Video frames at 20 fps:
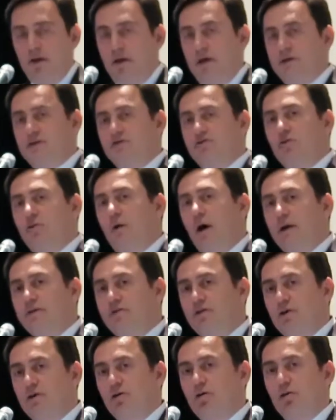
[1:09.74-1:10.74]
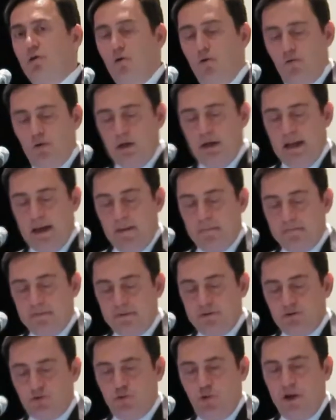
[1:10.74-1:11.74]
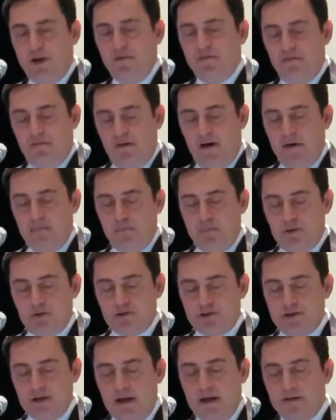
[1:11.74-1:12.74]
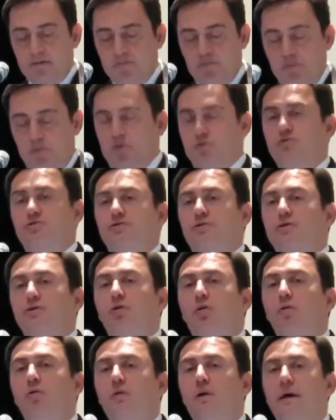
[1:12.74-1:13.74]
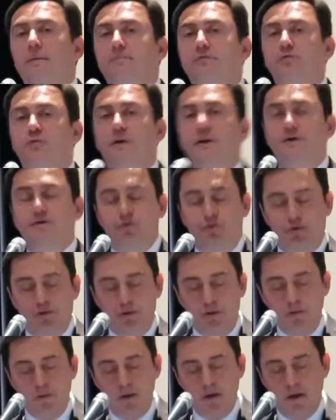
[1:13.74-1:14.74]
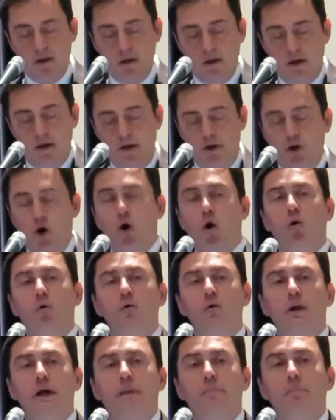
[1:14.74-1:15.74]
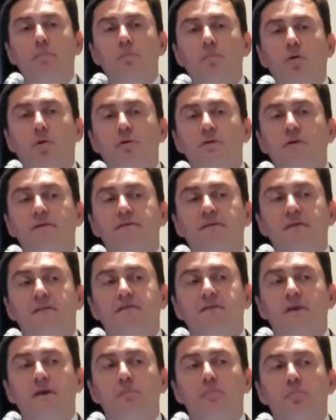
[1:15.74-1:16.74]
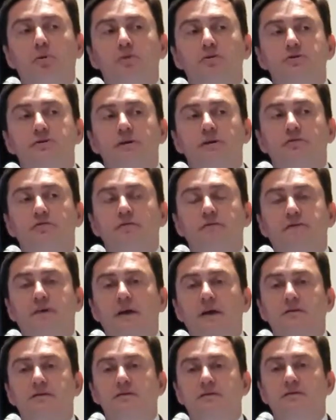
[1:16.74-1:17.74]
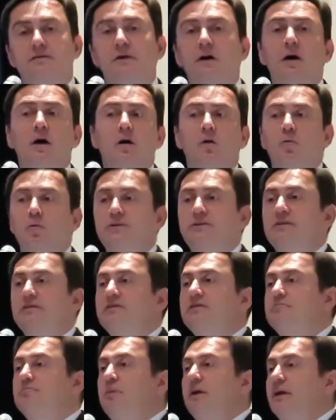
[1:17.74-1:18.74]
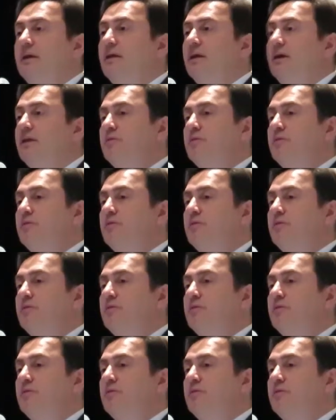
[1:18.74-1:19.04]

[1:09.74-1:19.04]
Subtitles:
He saw anterior overlap in 25%, posterior overlap 22%, no overlap only 15% of cases. What does it mean?